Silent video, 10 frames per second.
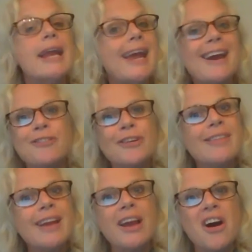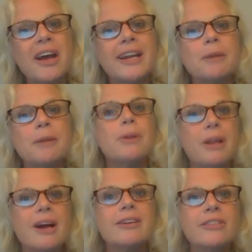and everything on it
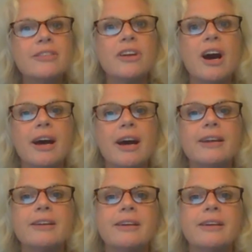belongs to God.